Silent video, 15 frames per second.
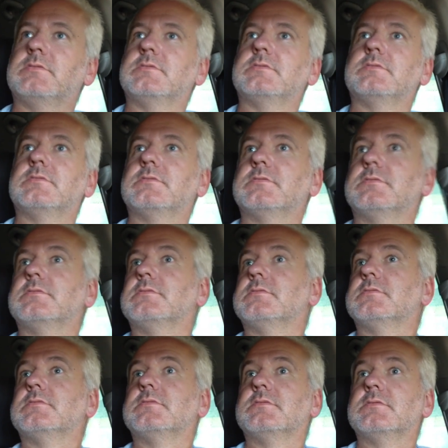
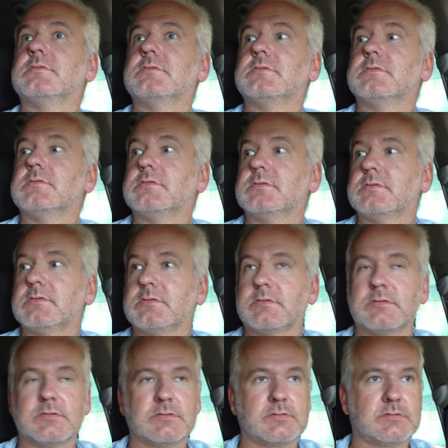
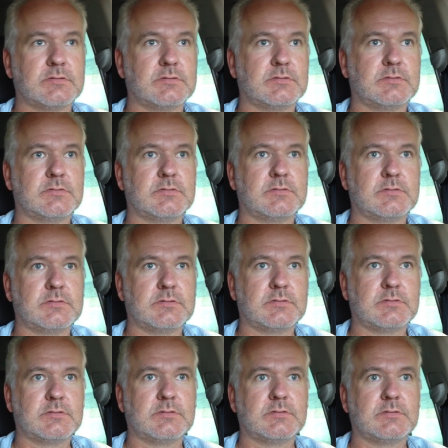
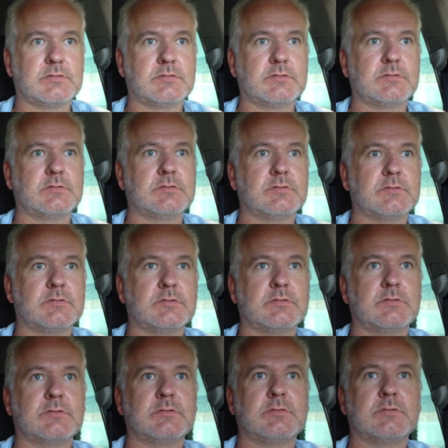
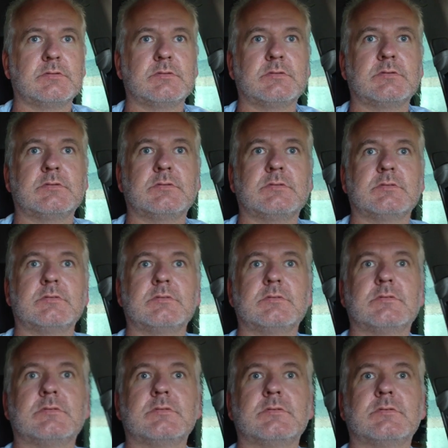
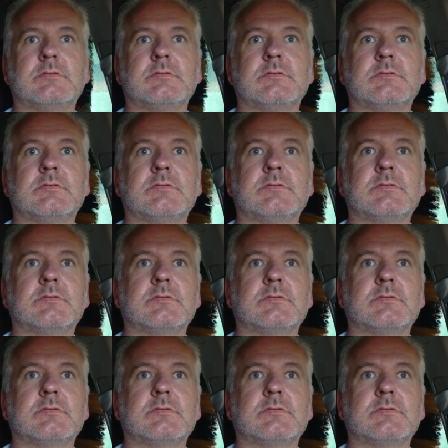[no speech]